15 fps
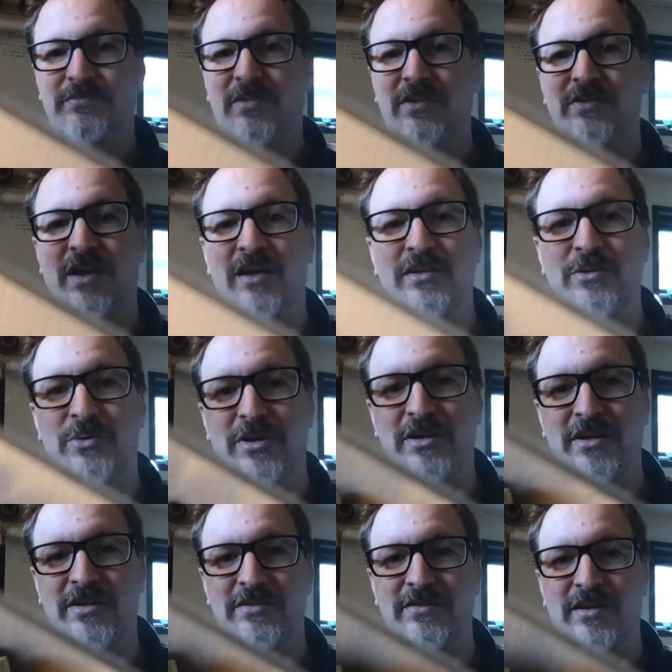exactly what it
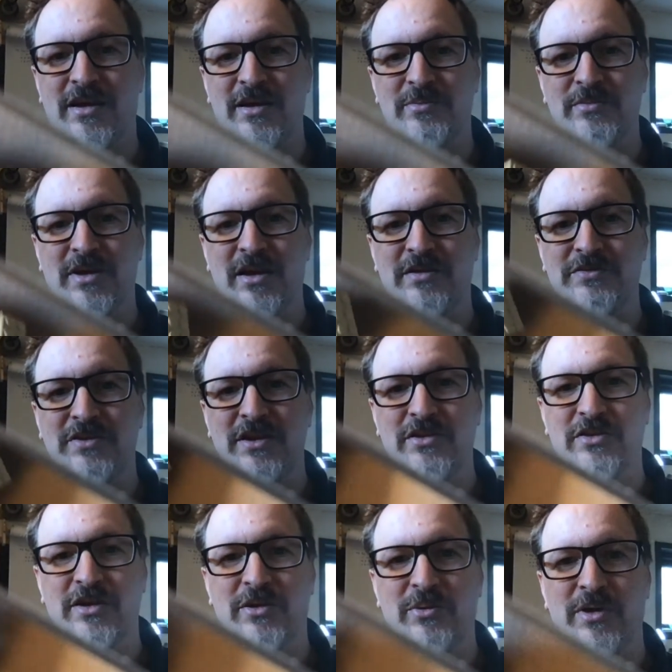is that I'm kind of
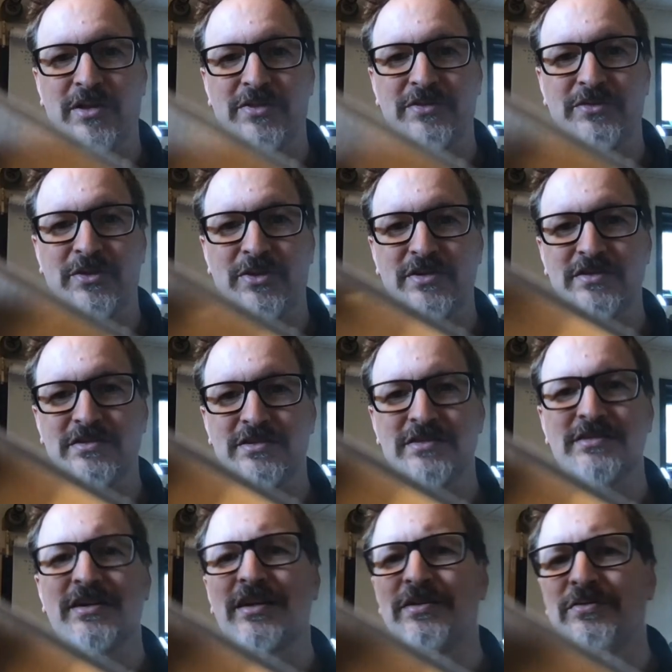tinkering with. So this is
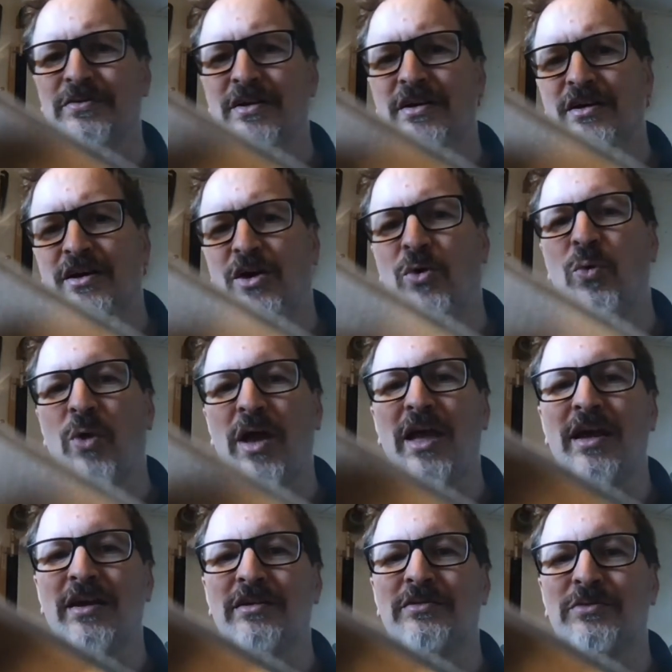just kind of a
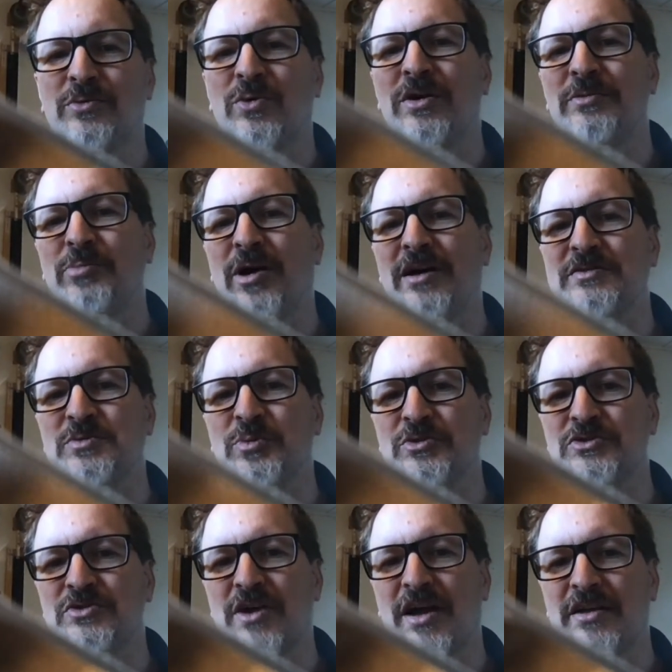way of, or one possible
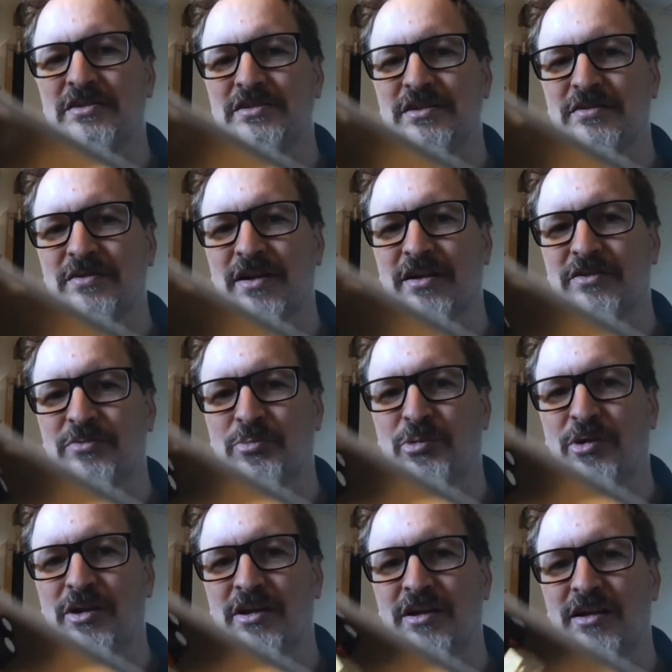strategy of kind of
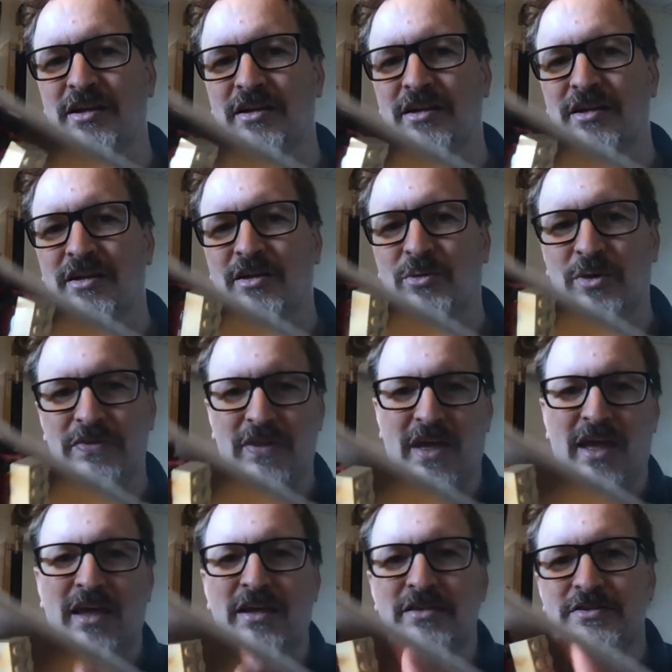bringing what the
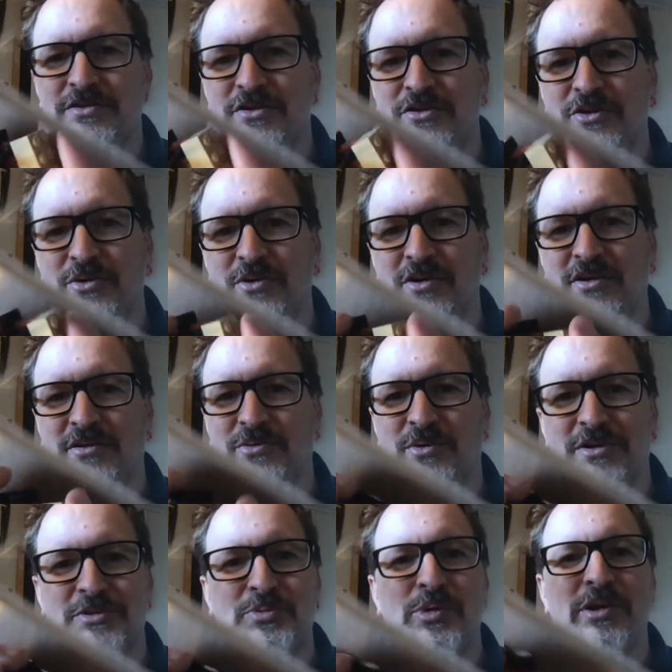hands are doing and
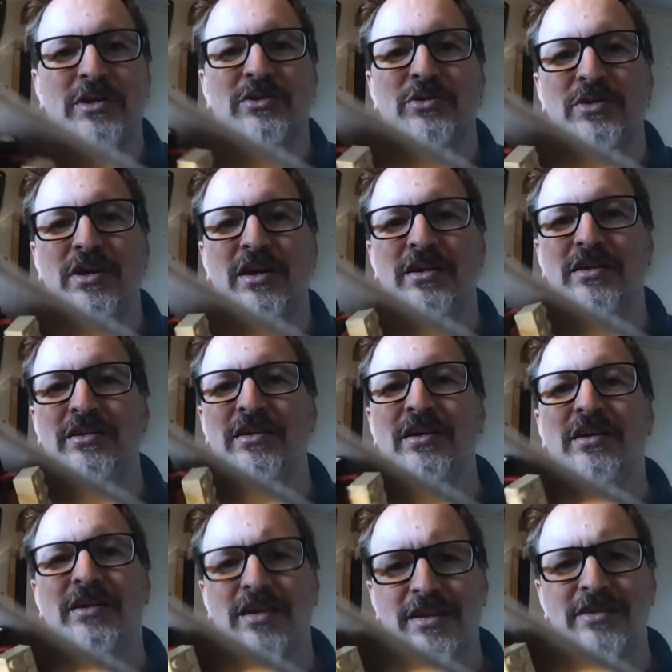what's being created
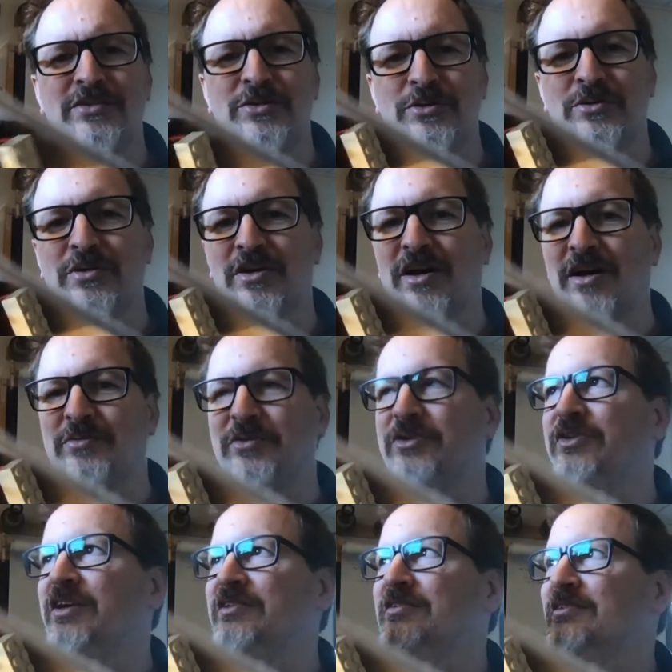into the
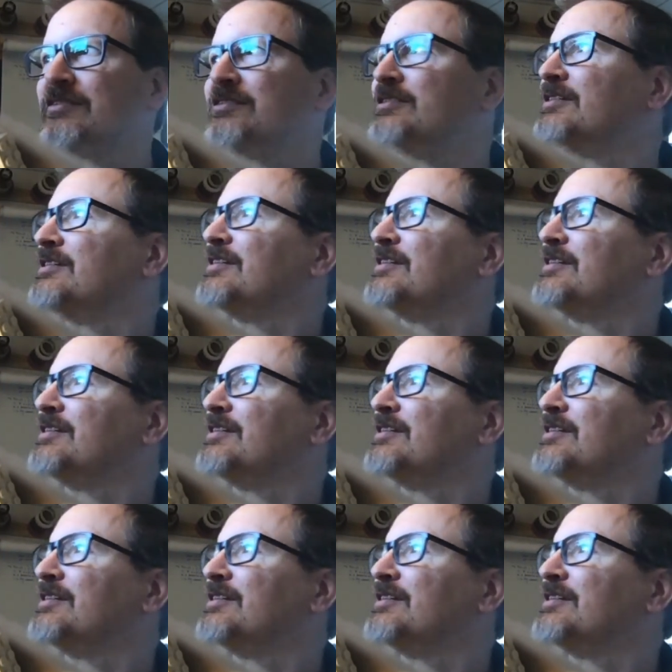conversation.